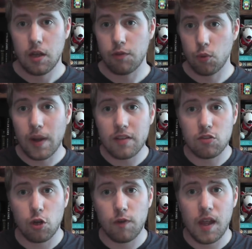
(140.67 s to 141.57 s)
Now, if the Reddit
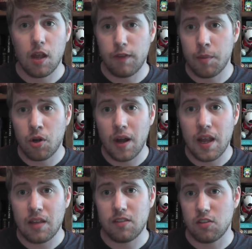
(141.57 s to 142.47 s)
survey of
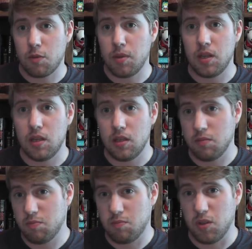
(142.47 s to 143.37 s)
MRAs is to
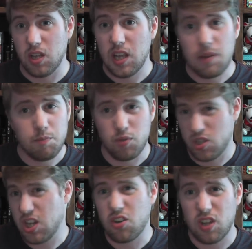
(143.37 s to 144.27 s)
be believed,
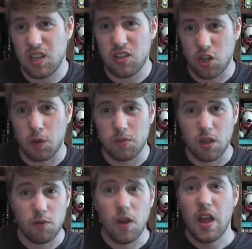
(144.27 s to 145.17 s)
particularly in terms of